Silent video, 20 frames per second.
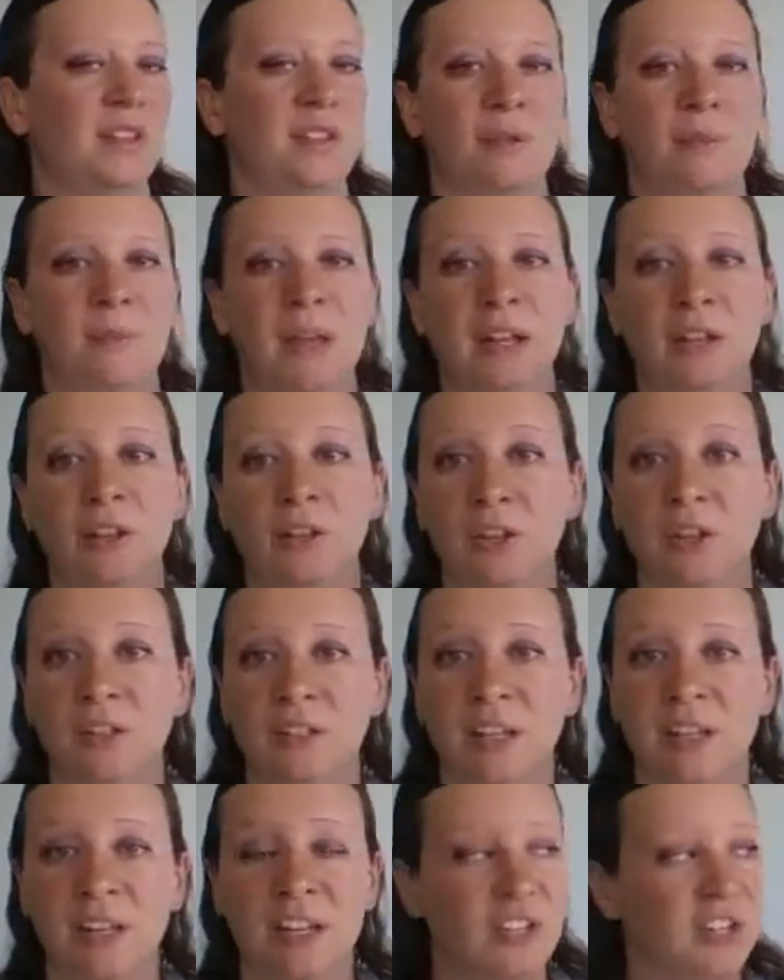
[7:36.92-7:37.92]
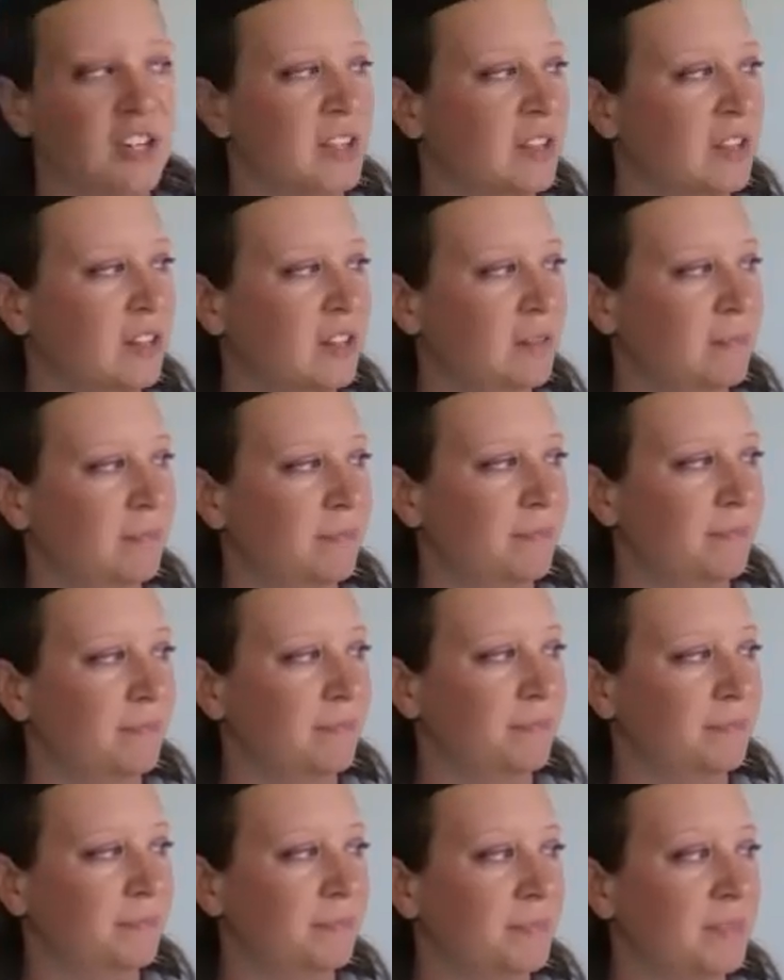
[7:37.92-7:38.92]
The men looked at each other.
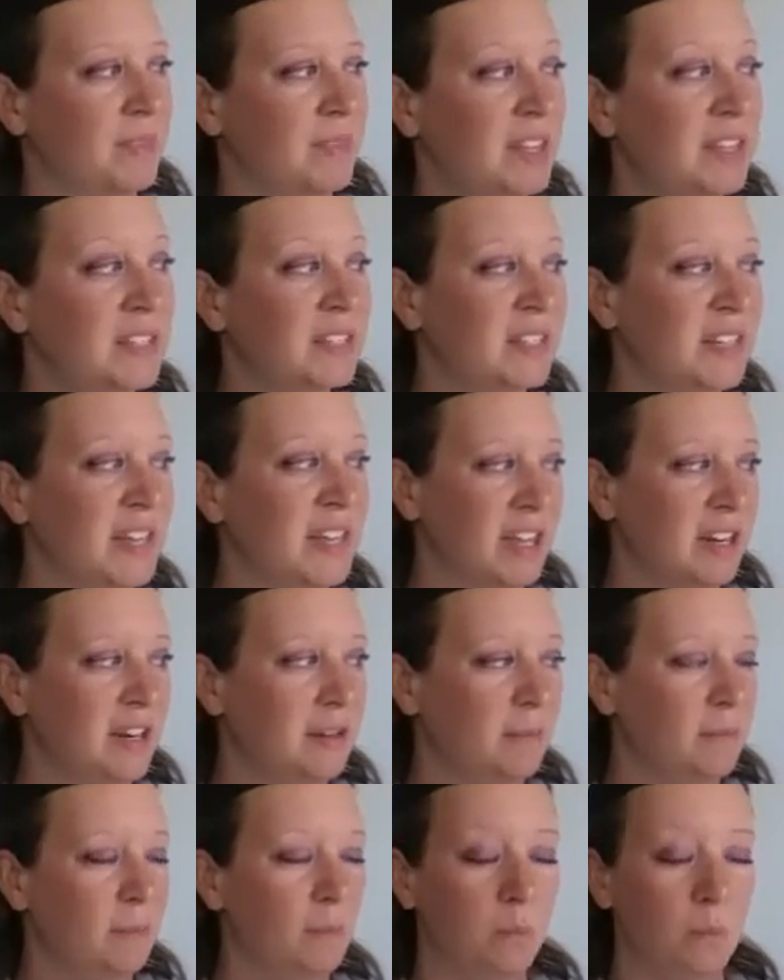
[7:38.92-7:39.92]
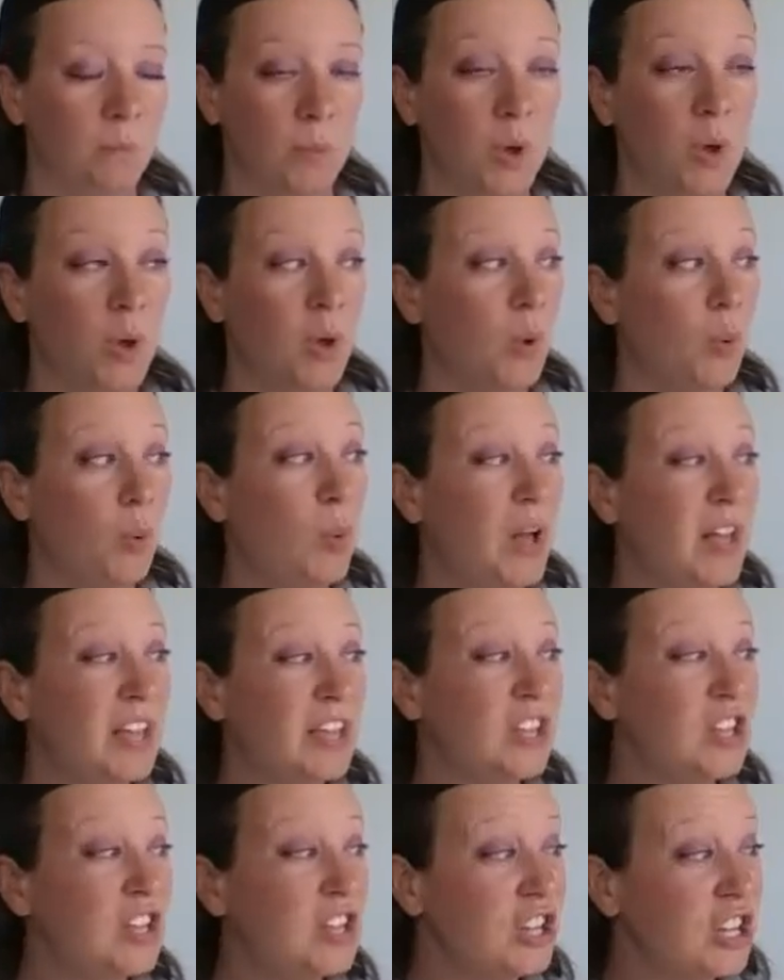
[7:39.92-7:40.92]
They said, what
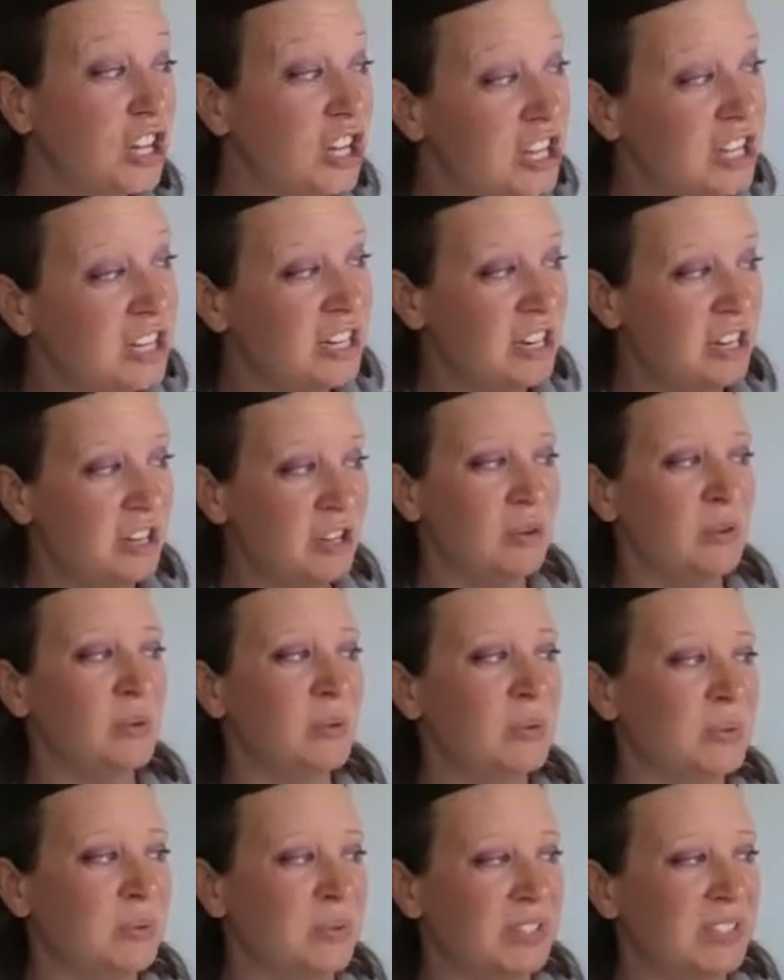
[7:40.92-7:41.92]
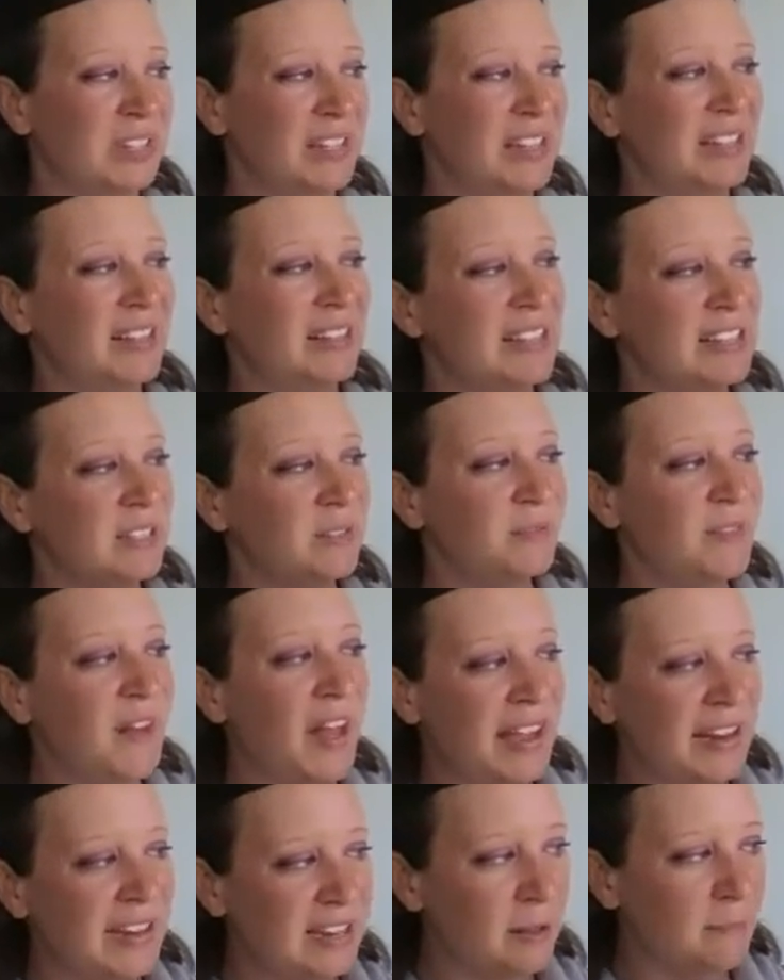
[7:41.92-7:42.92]
good news! Let's
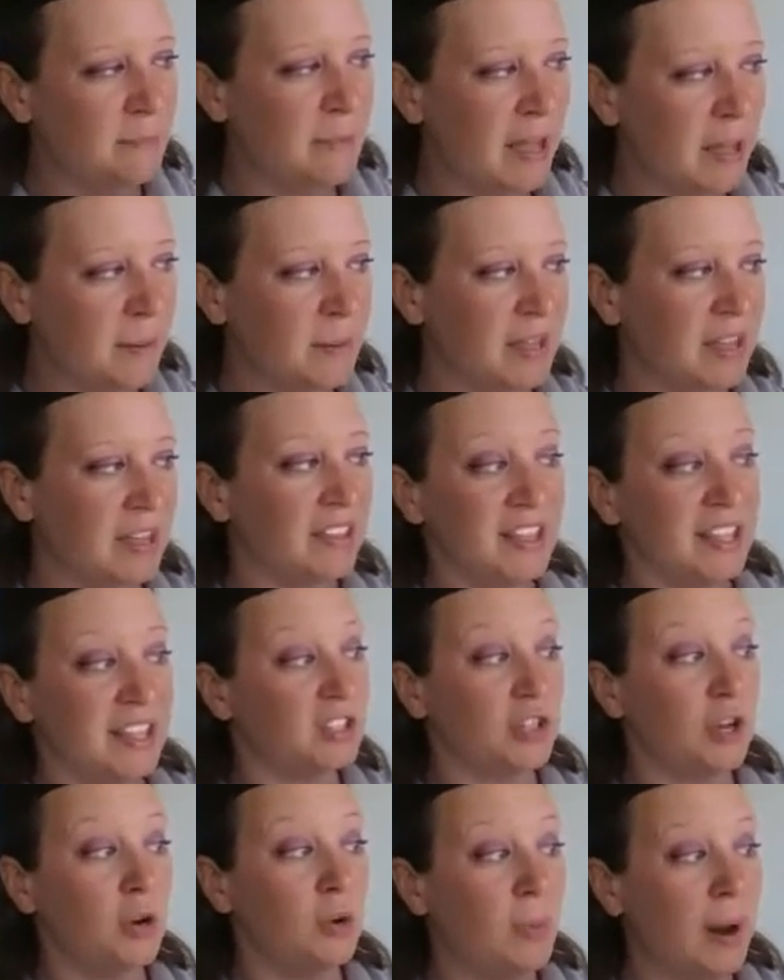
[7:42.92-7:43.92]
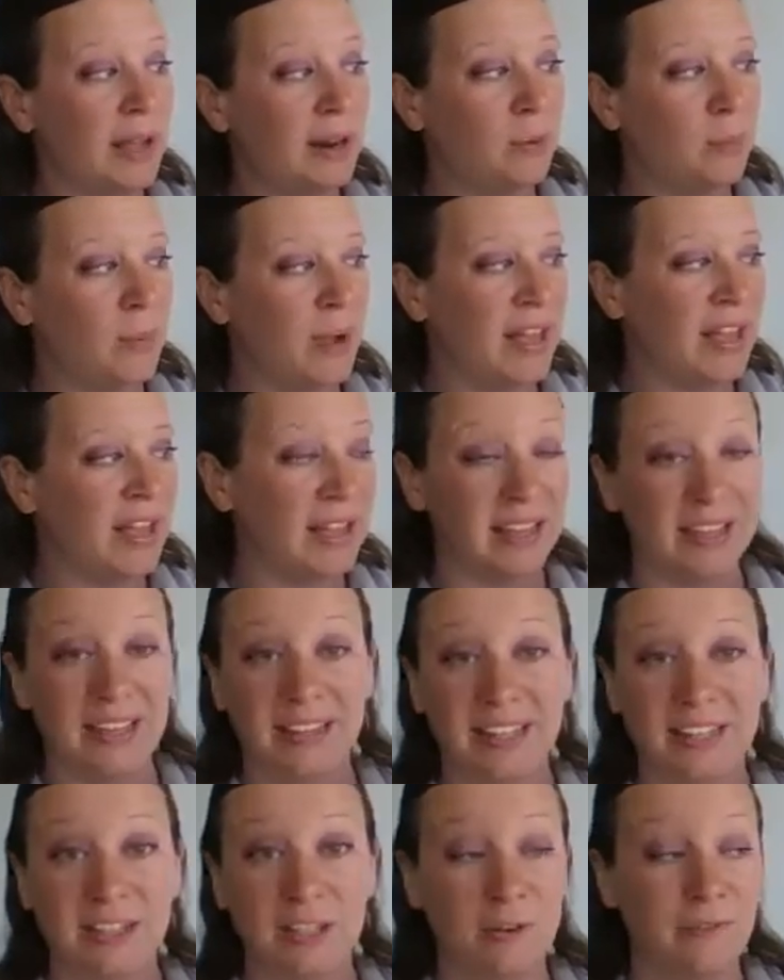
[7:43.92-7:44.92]
find the baby. Let's go right away.
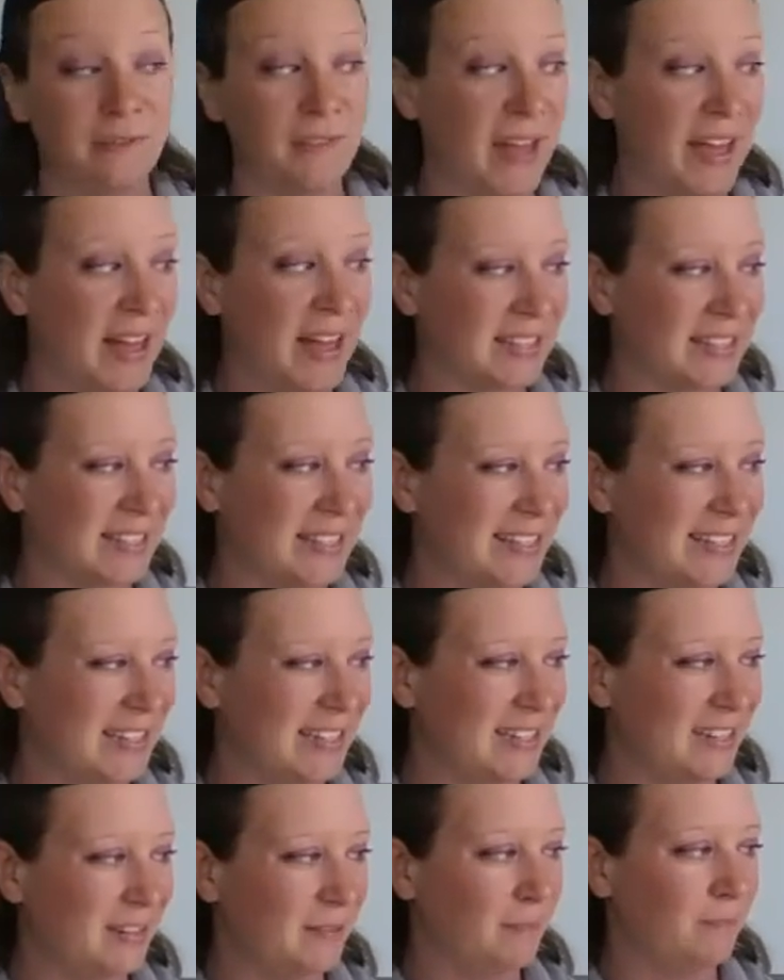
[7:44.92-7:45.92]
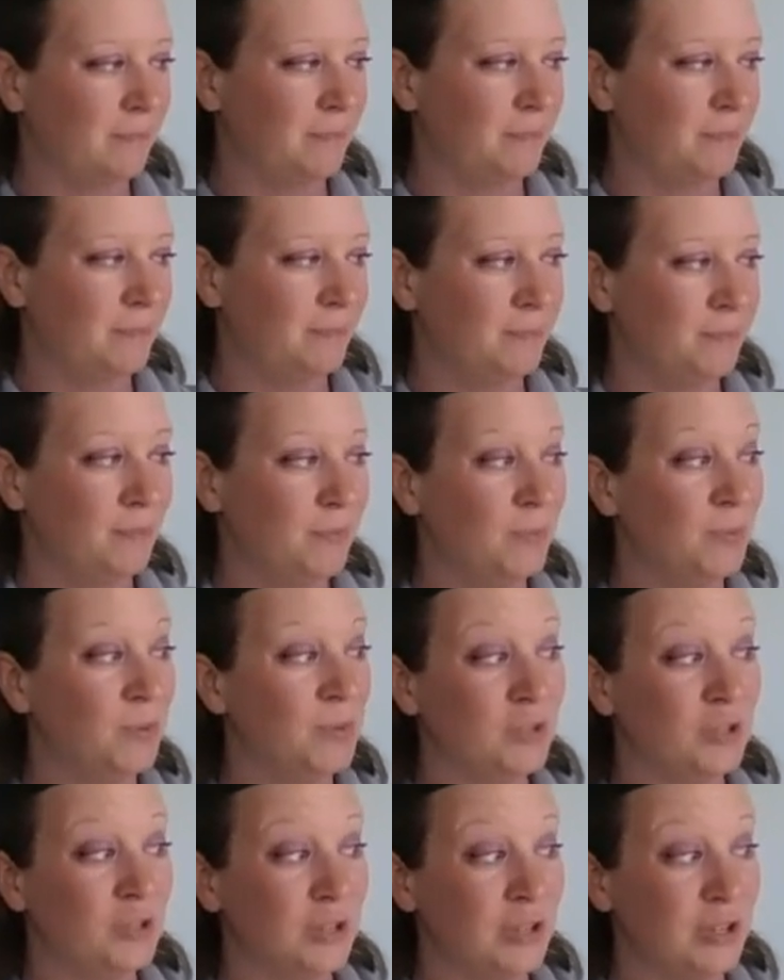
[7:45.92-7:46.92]
Let's go fast.
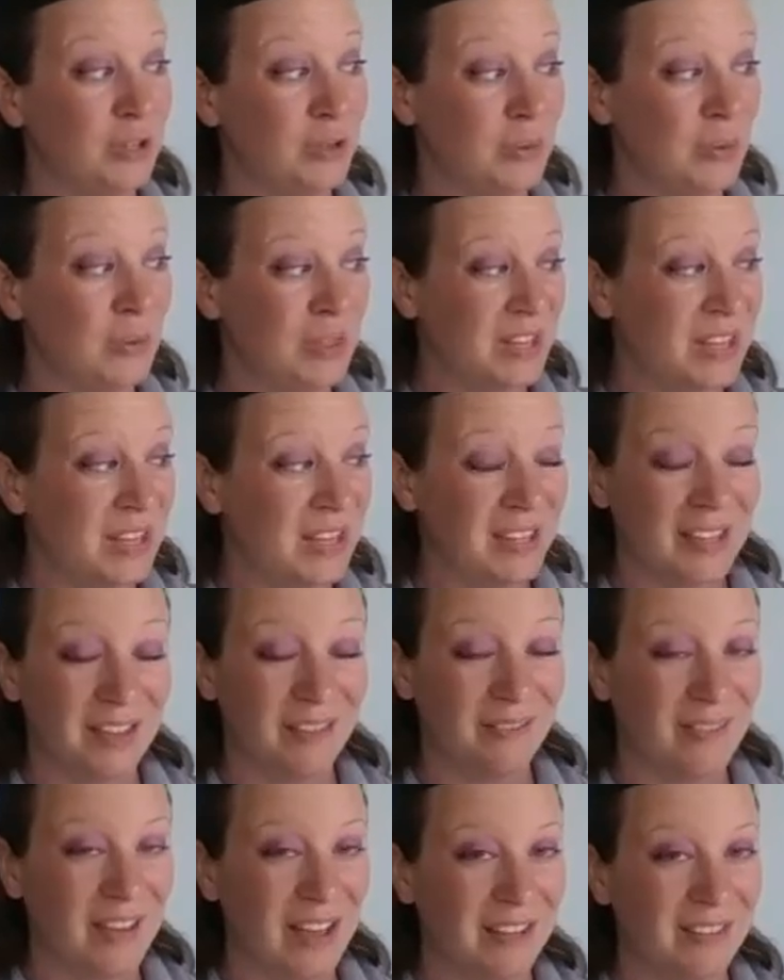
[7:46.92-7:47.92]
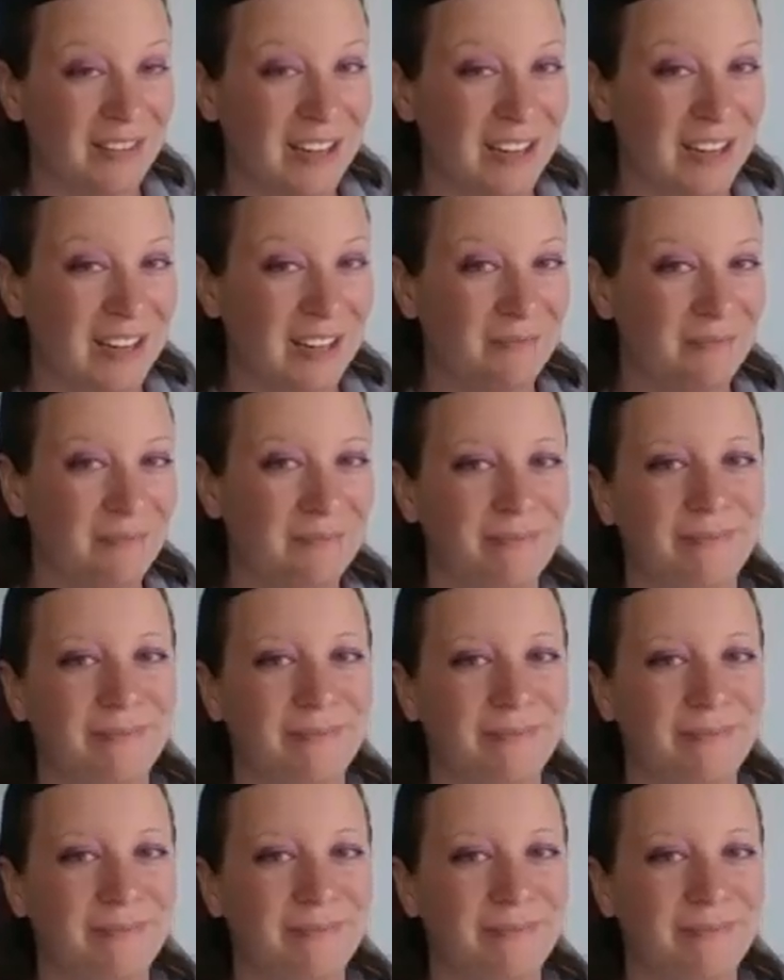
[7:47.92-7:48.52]
Do you think they found him?